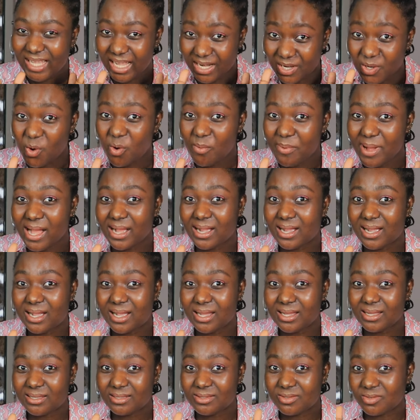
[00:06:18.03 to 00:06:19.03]
and go
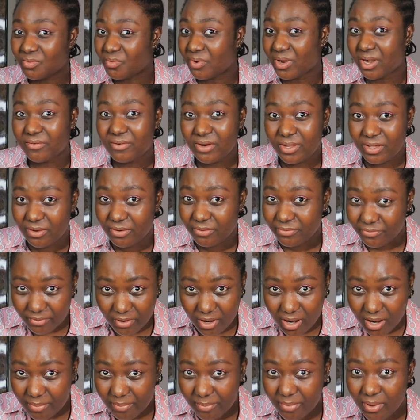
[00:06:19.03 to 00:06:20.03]
back to wherever you're
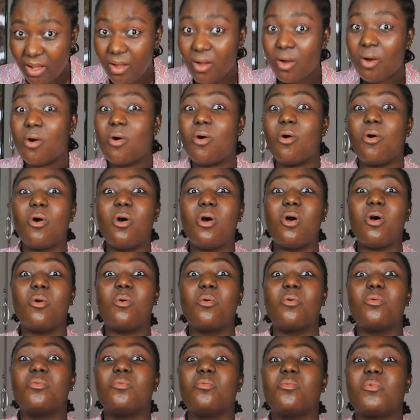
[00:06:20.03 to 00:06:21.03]
from
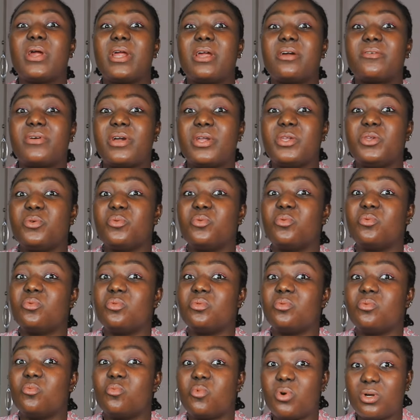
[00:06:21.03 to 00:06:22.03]
or wherever
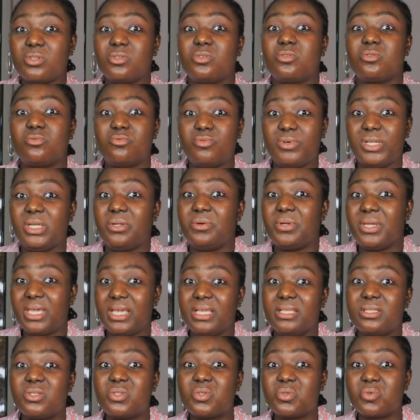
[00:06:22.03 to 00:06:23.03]
you want to
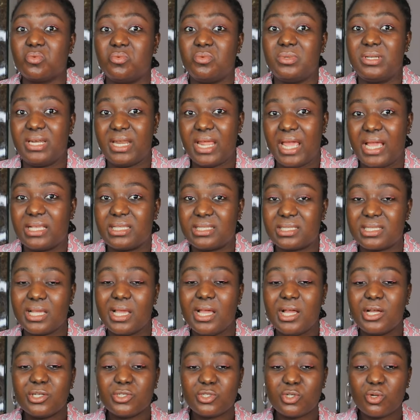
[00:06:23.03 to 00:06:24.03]
relocate to next.
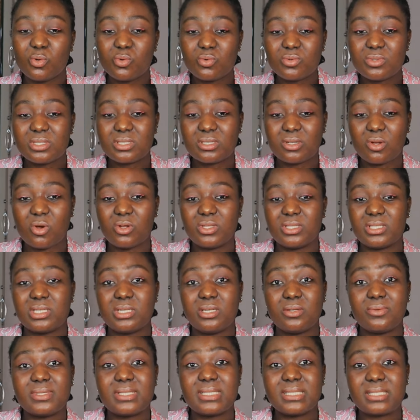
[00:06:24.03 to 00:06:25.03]
Don't
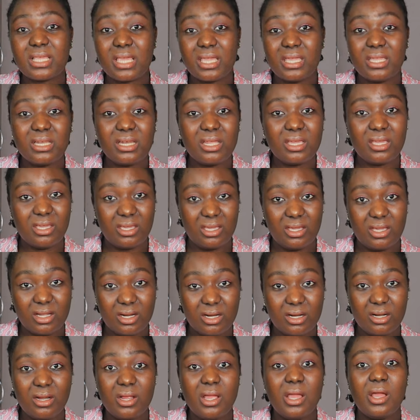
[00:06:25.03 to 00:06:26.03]
continue staying
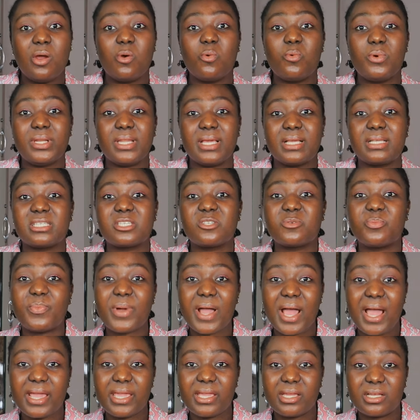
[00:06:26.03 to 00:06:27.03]
here with
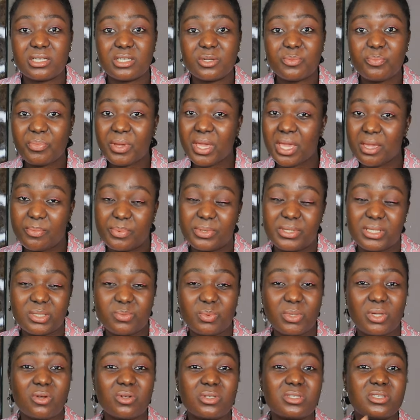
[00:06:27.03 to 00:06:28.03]
expired
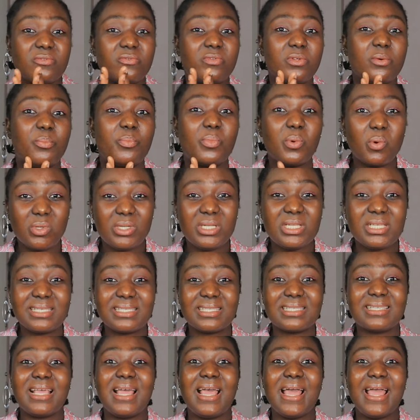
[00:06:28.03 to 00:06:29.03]
papers, because if the
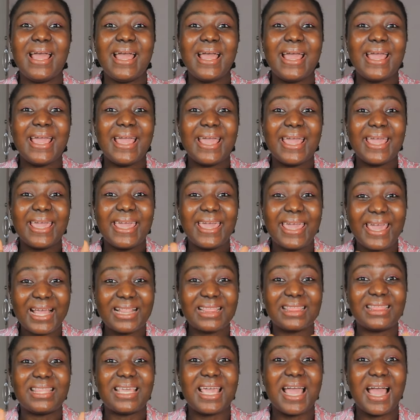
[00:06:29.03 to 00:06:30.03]
police
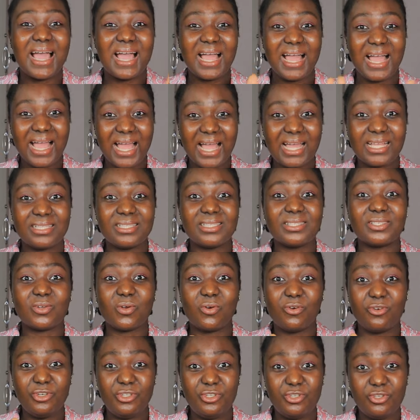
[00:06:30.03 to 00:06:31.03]
get their hands
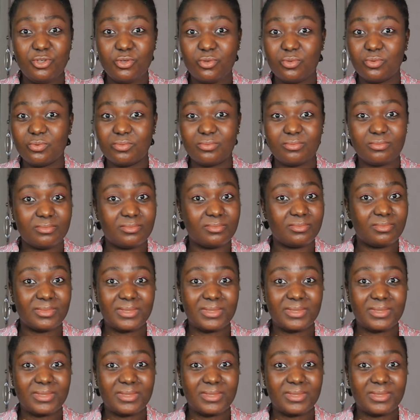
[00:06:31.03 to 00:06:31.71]
on you,